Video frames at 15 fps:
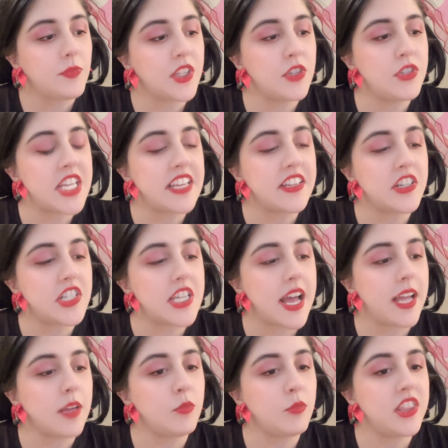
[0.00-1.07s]
You take your
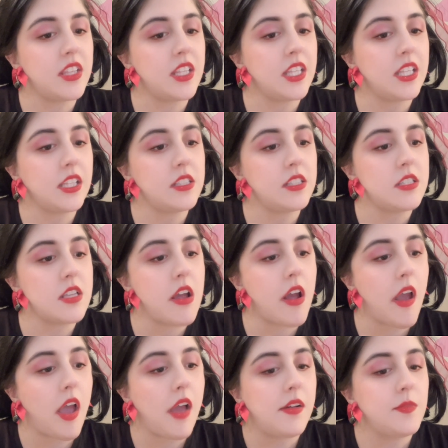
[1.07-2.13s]
time with things.
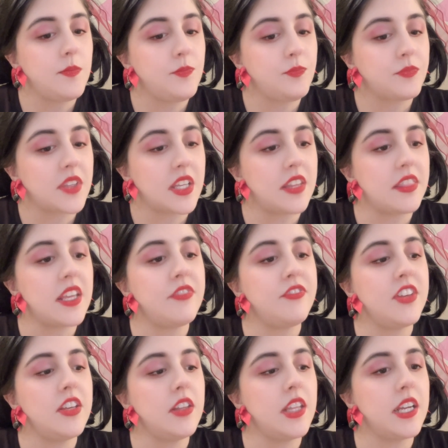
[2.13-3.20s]
And they feel,